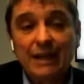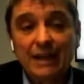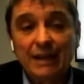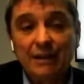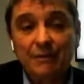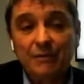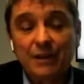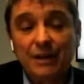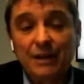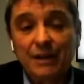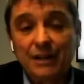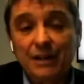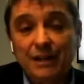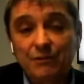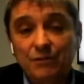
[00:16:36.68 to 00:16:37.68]

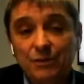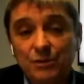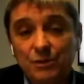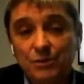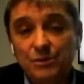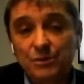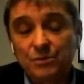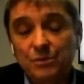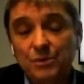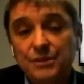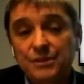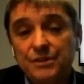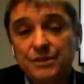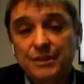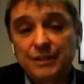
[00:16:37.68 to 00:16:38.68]
I think for those
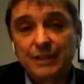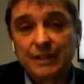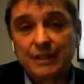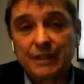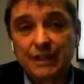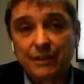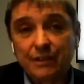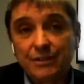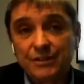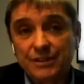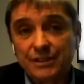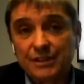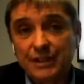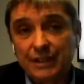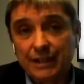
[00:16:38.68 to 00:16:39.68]
ones, they're
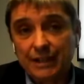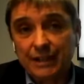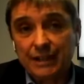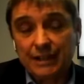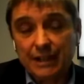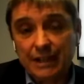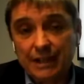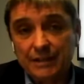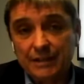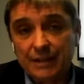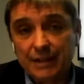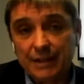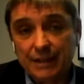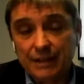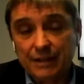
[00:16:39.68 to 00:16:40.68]
still in that
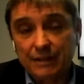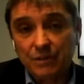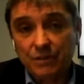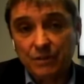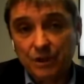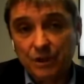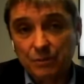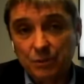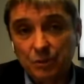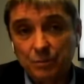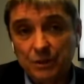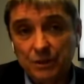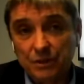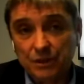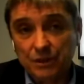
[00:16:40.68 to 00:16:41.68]
honeymoon
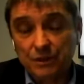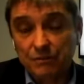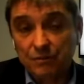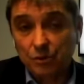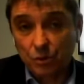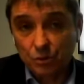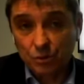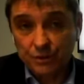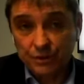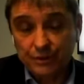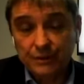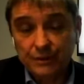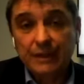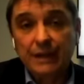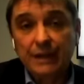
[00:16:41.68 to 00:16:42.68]
period of growth.
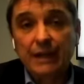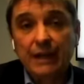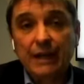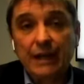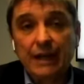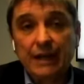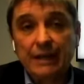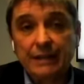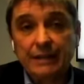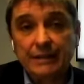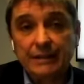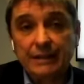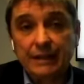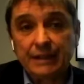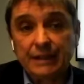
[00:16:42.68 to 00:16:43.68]

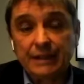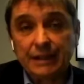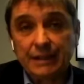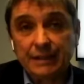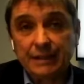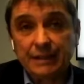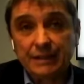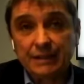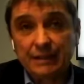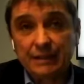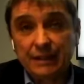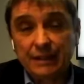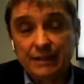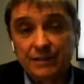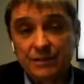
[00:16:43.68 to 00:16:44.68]
And I
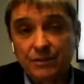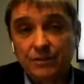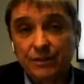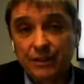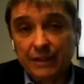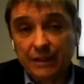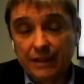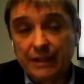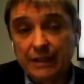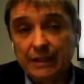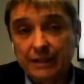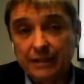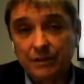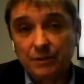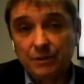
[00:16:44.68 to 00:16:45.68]
think it's
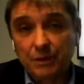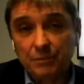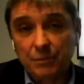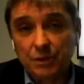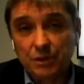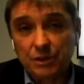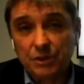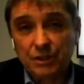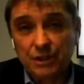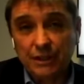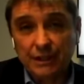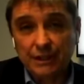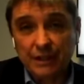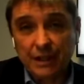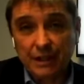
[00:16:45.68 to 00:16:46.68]
unlikely there'll be much
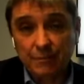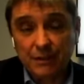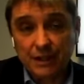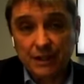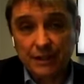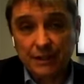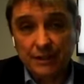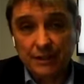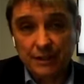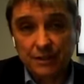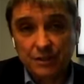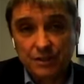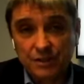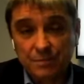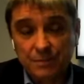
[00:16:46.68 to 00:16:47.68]
M&A in the
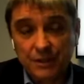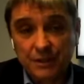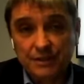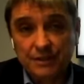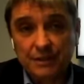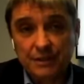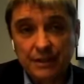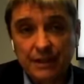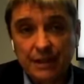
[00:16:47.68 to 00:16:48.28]
engine space.